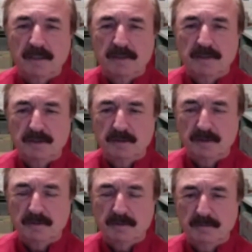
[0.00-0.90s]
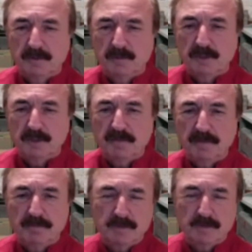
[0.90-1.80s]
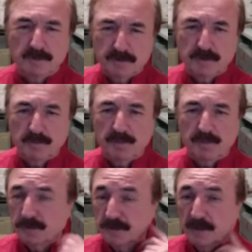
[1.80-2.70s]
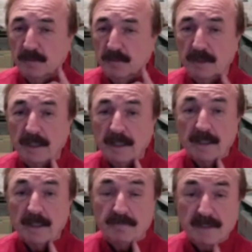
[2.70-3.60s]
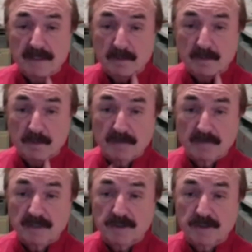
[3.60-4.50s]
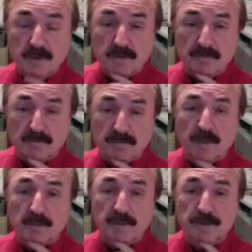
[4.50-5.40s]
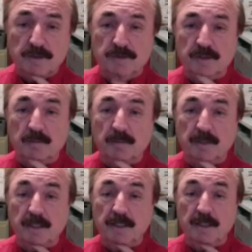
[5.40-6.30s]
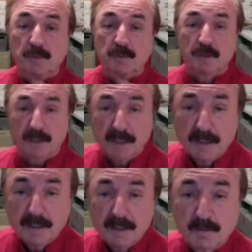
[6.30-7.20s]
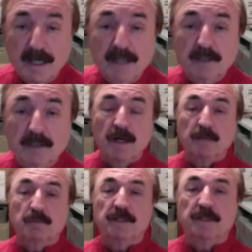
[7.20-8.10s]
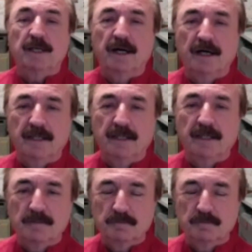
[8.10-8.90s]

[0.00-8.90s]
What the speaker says: to believe it. There's some pictures in the book. In fact, in the book, I've got 240 pictures in the book. They're black and white, but that